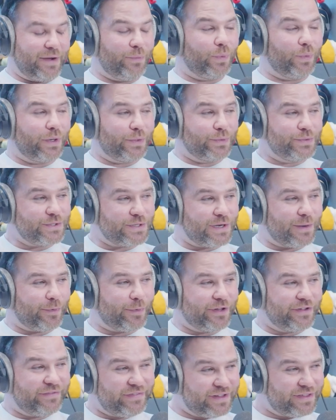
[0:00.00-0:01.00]
will stop on
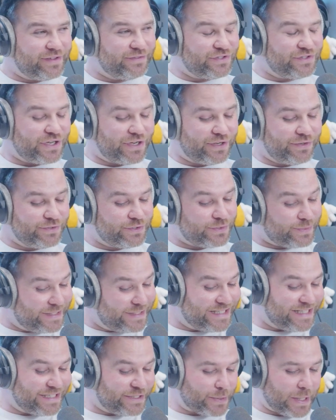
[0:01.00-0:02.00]
the 5th of June
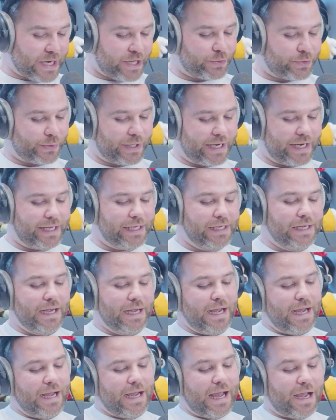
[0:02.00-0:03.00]
2023.
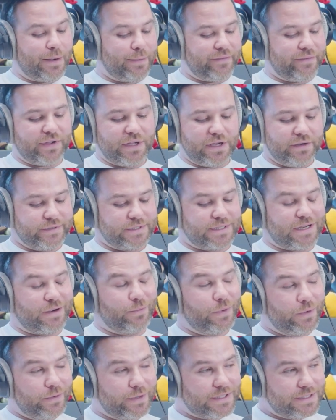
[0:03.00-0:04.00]
However, Eurostar
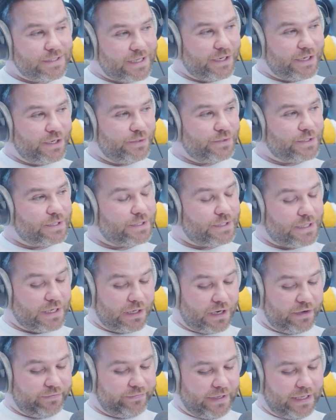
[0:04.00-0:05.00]
will continue to still
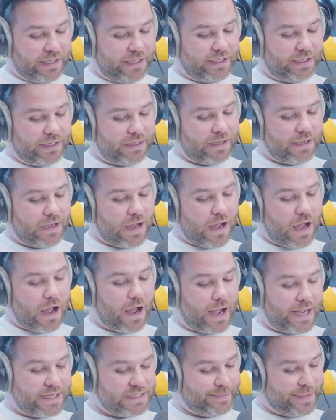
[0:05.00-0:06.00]
offer
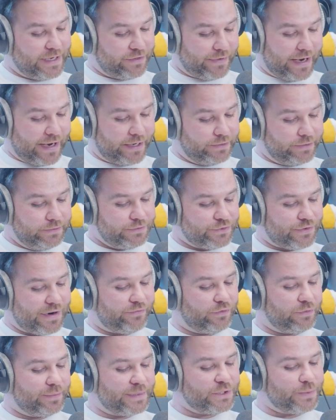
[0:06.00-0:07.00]
high-speed rail
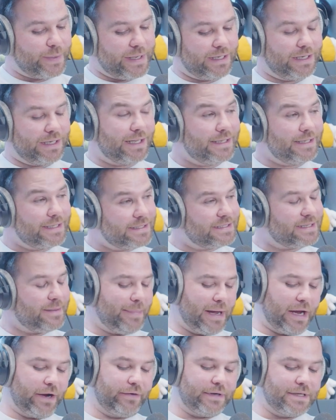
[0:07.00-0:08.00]
travel between London St
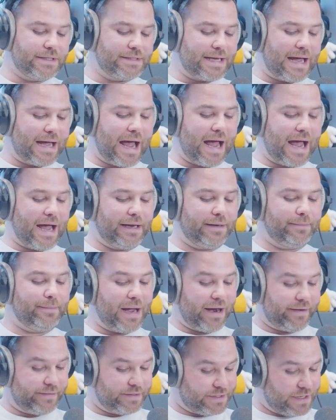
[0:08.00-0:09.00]
Pancras and
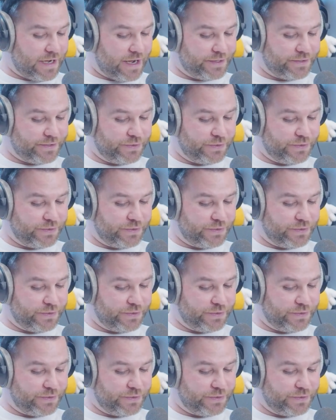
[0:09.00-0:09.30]
Paris Gare du